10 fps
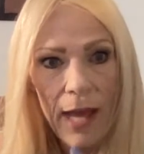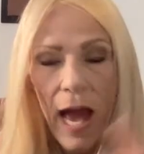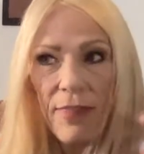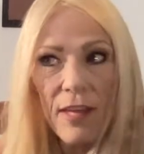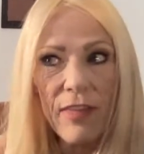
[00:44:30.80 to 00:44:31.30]

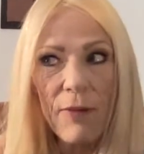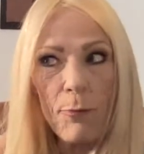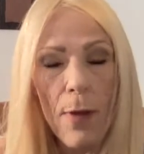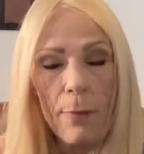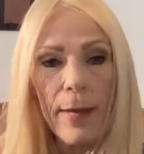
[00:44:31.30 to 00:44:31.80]
I think they've
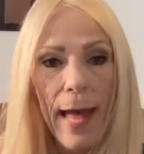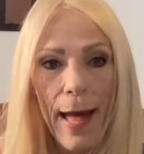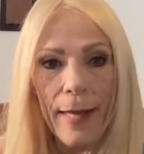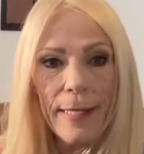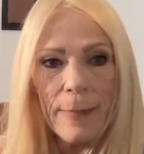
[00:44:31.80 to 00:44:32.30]
probably
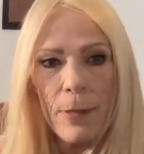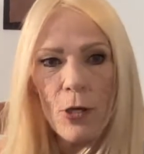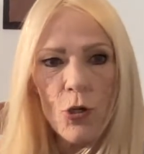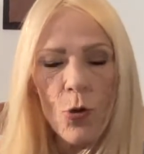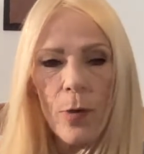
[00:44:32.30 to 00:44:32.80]
had a
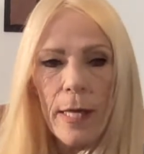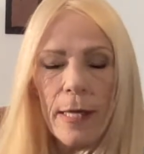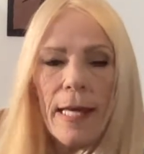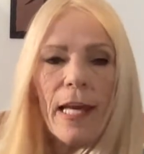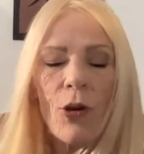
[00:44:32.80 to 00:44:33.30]
spiritual
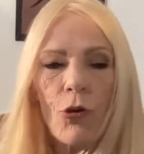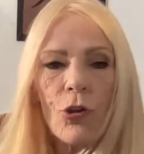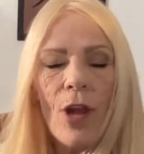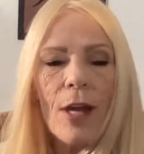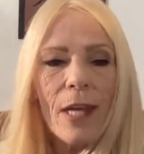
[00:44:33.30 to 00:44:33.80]
awakening and
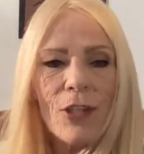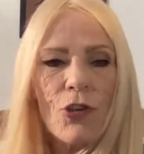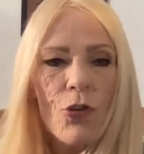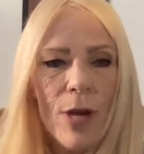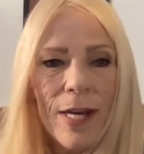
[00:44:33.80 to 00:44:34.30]
could not
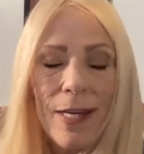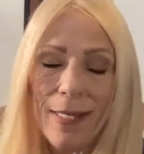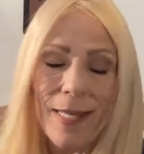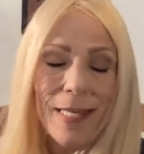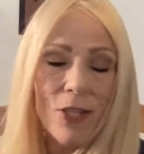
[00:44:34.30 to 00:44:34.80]
integrate it
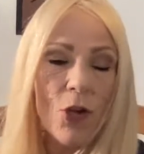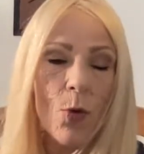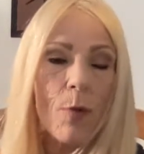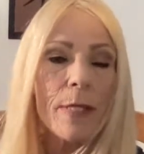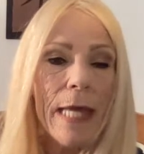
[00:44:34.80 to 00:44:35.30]
because they didn't know
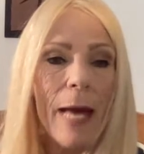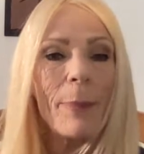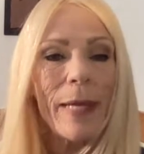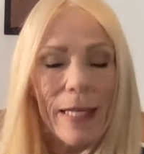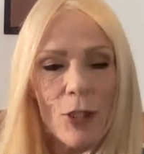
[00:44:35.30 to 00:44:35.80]
what was
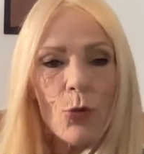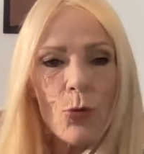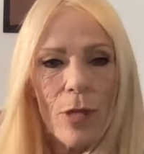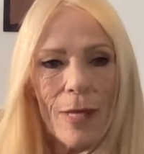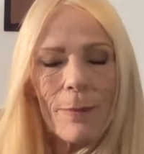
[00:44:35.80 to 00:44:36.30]
happening
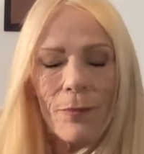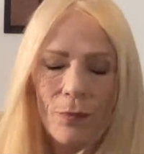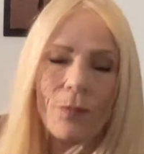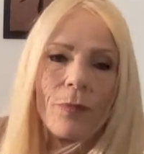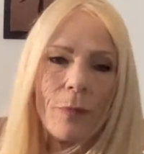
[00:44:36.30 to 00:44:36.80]
to them.
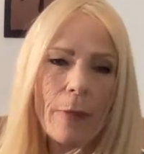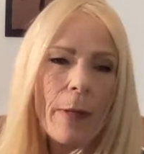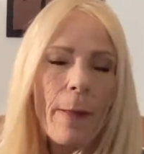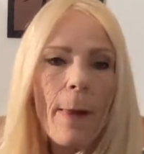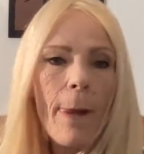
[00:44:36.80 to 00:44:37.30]

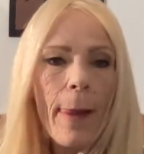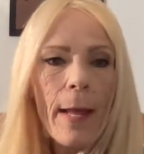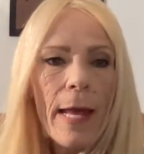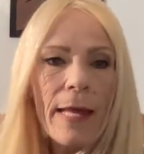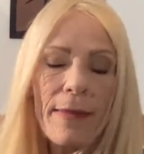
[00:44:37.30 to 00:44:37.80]

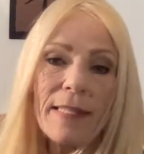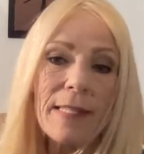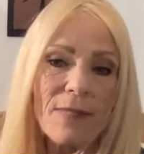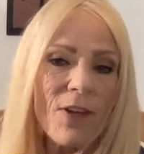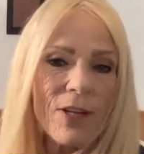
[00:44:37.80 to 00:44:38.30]
And
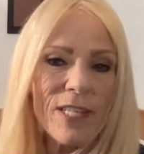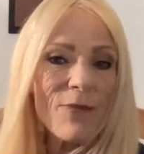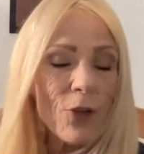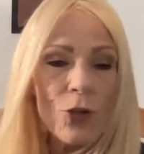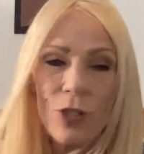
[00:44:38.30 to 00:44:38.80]
this is very
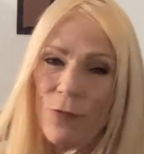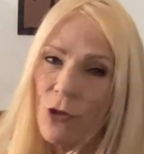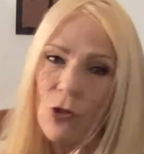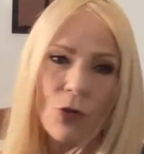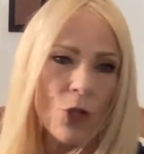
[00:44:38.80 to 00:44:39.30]
difficult
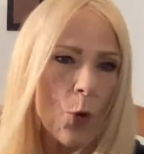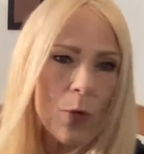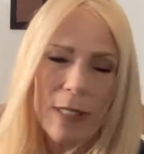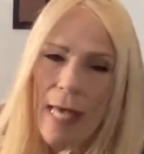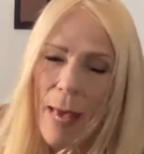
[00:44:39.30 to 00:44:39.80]
if you don't know
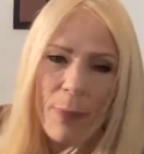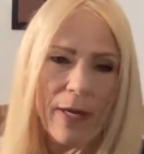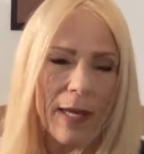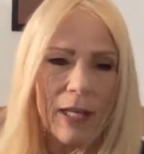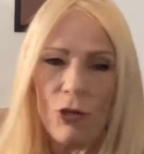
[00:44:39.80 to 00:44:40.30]
what's
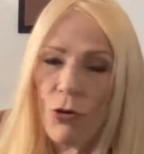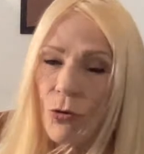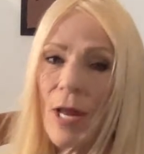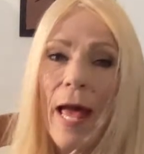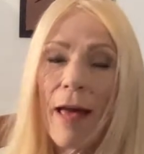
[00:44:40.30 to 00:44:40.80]
happening and you
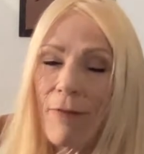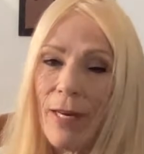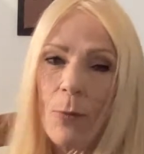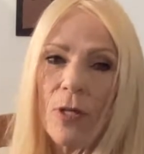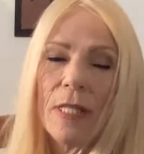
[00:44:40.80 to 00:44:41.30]
don't have
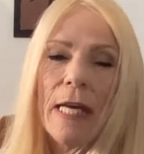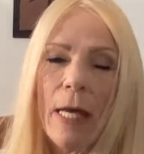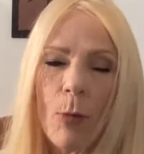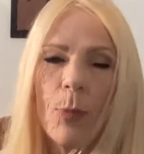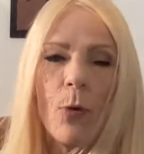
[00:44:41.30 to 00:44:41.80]
anyone to
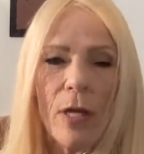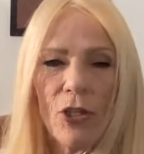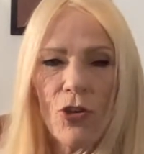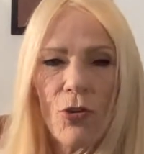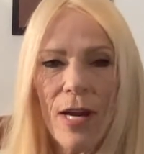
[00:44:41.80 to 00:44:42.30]
help you
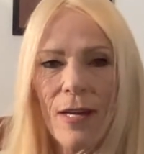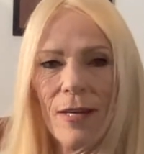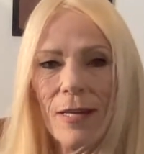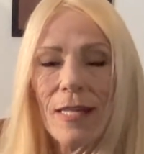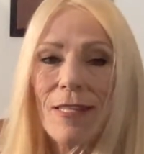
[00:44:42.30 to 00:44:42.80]
integrate
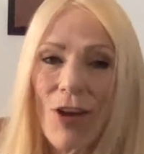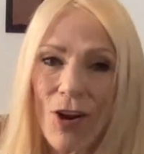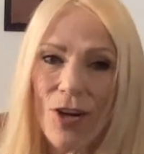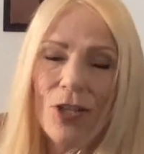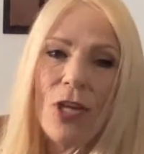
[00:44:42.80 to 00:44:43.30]
it. It's
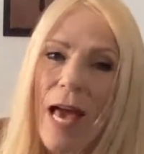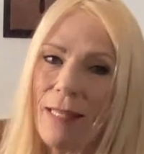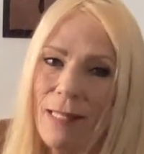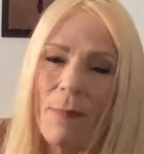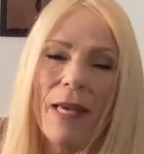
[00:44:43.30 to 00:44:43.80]
hard.
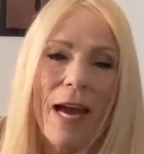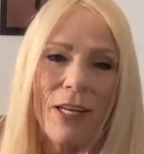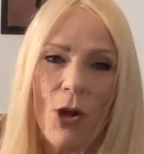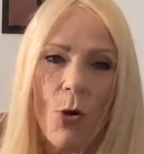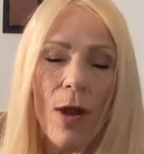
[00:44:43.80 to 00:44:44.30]
Ask me. I
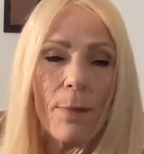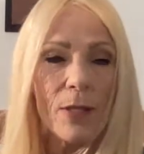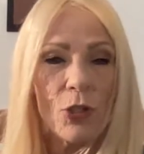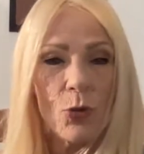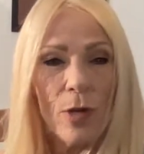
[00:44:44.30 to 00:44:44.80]
know I've
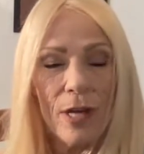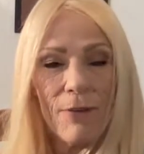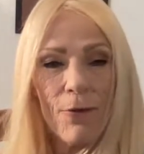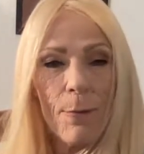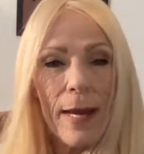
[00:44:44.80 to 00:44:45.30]
been doing it